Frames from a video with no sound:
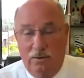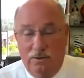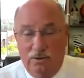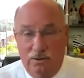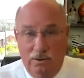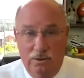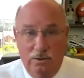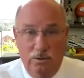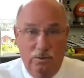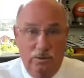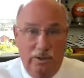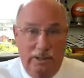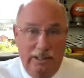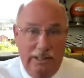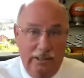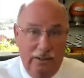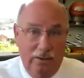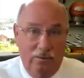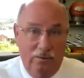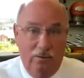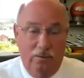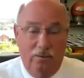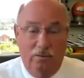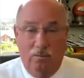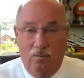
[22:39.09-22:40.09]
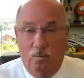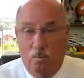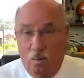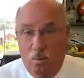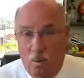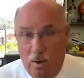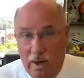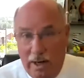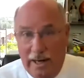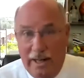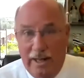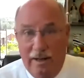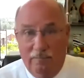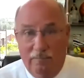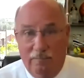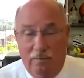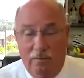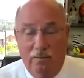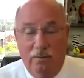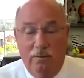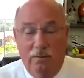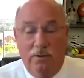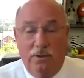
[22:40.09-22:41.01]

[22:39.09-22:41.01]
two here or whatever.